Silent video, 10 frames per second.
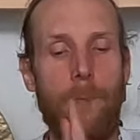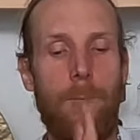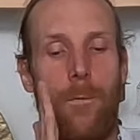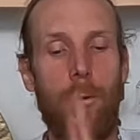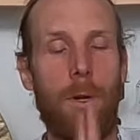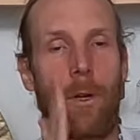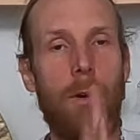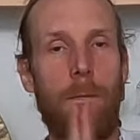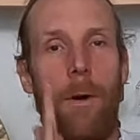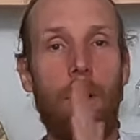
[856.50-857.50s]
for a
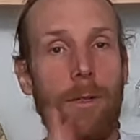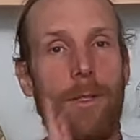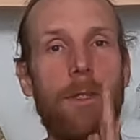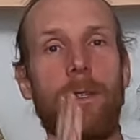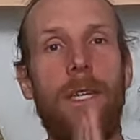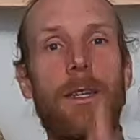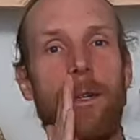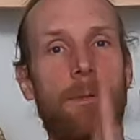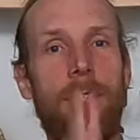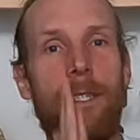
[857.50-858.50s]
calm heart. Get
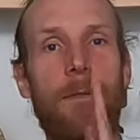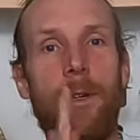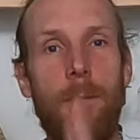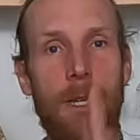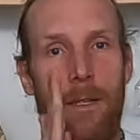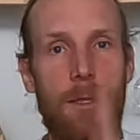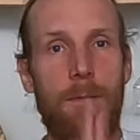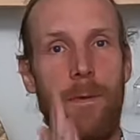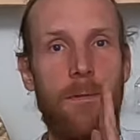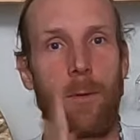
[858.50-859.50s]
it up to 7 minutes
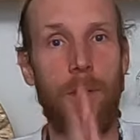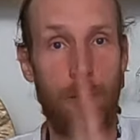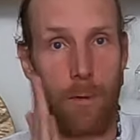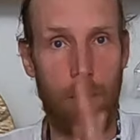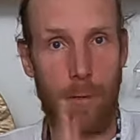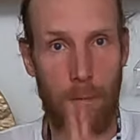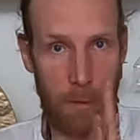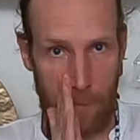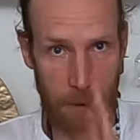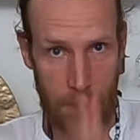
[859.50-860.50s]
before you
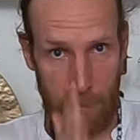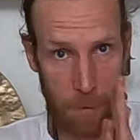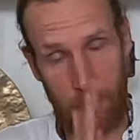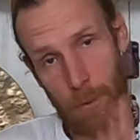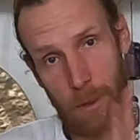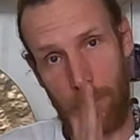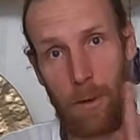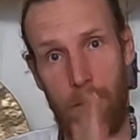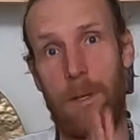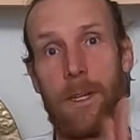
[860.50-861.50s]

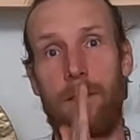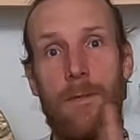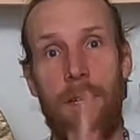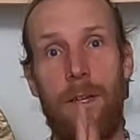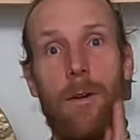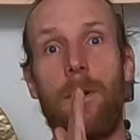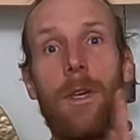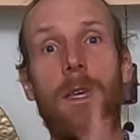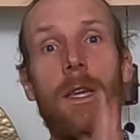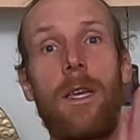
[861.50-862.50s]
follow the next video.
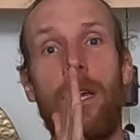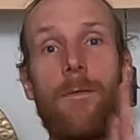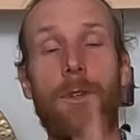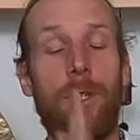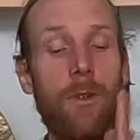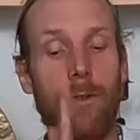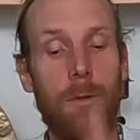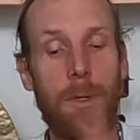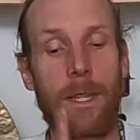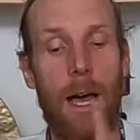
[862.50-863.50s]
If you're still
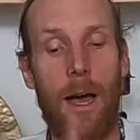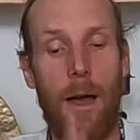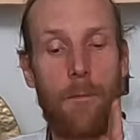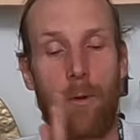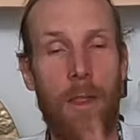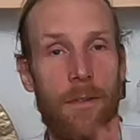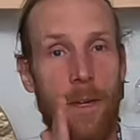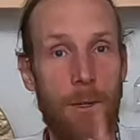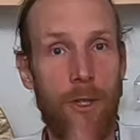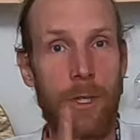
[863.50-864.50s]
doing that breath
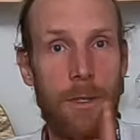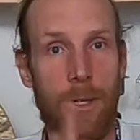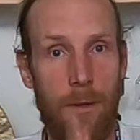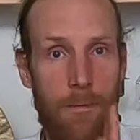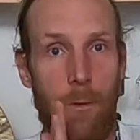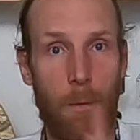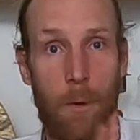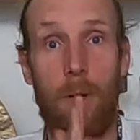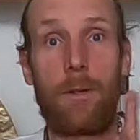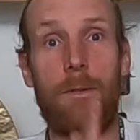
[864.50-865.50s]
of energy, the 4
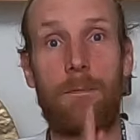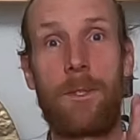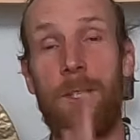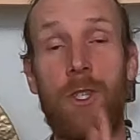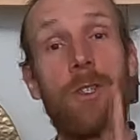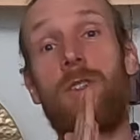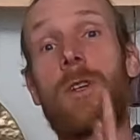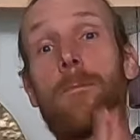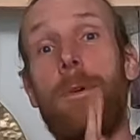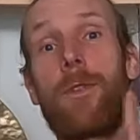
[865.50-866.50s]
partitions,
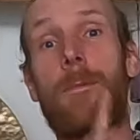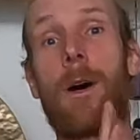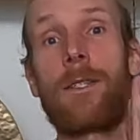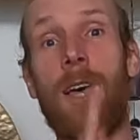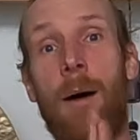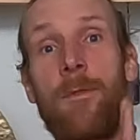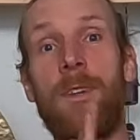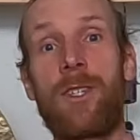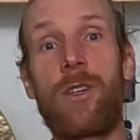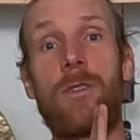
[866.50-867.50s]
you can build them on top
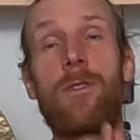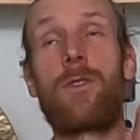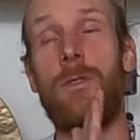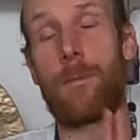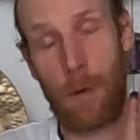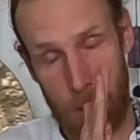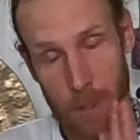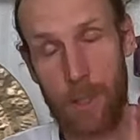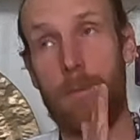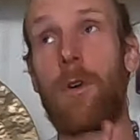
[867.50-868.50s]
of each other, do the
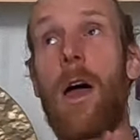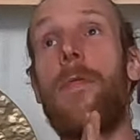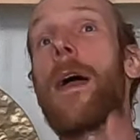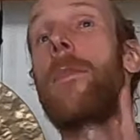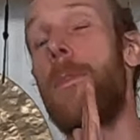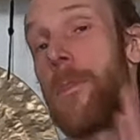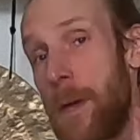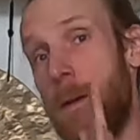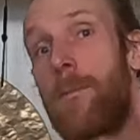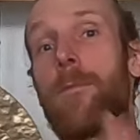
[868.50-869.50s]
partition breath, and
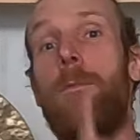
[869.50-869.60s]
then